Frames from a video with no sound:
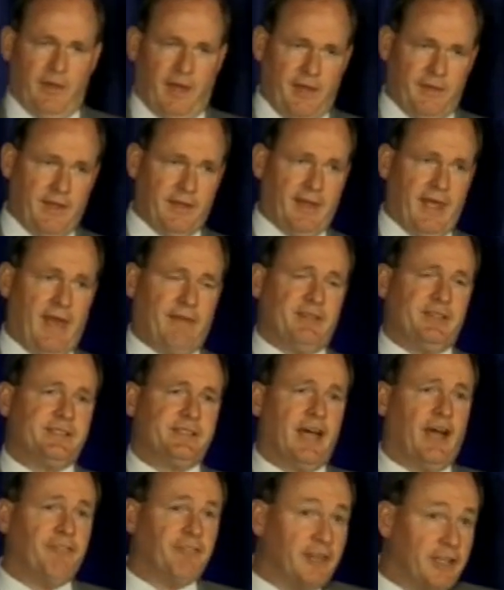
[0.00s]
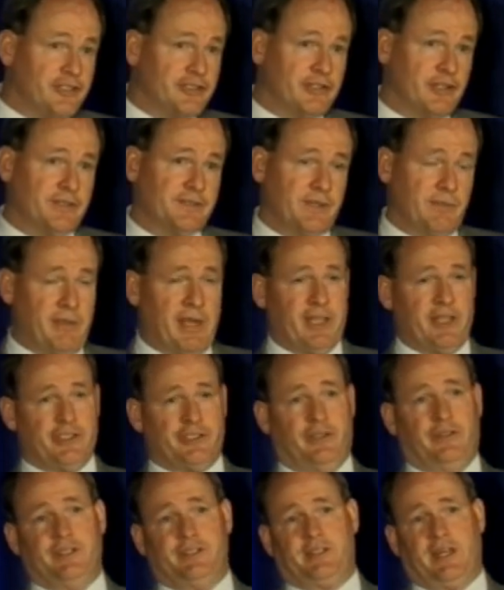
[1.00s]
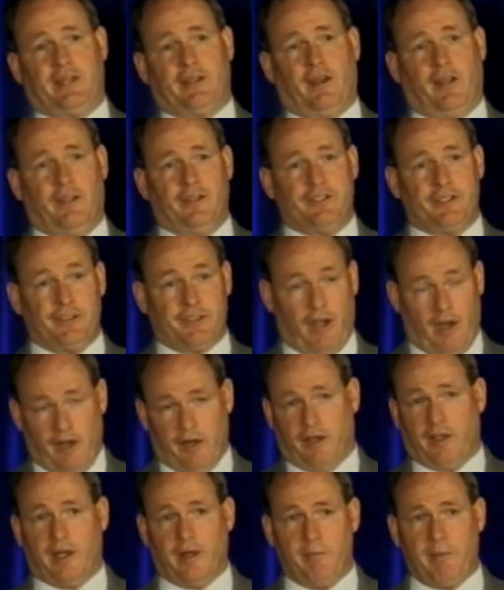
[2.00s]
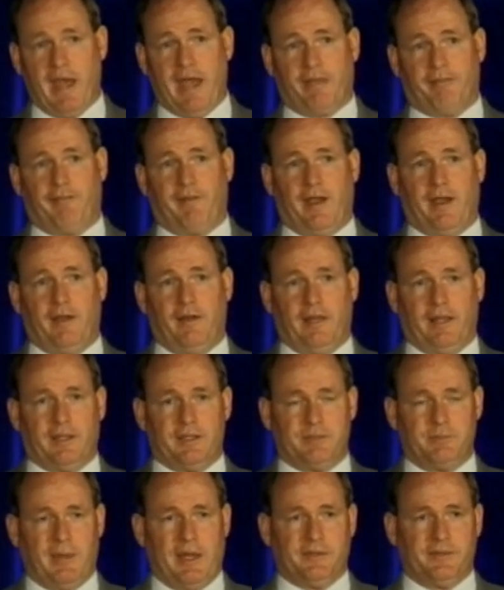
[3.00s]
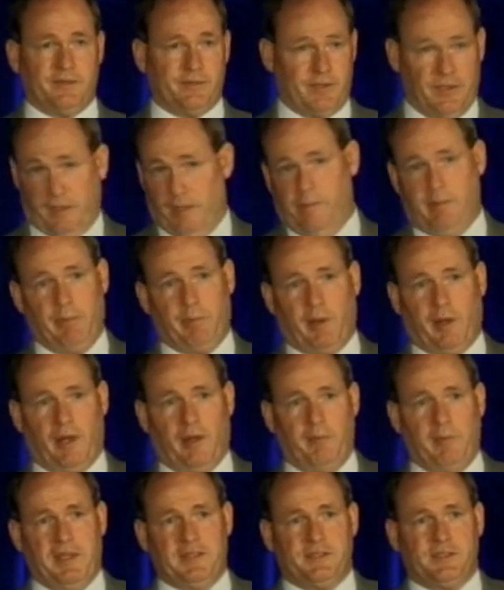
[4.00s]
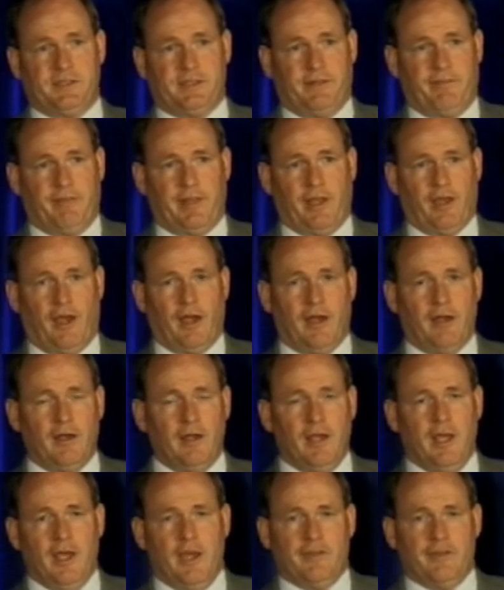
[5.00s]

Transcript: I think they have a self-interest in making sure these technologies aren't going to backfire like asbestos. They're going to be put out of business if they are.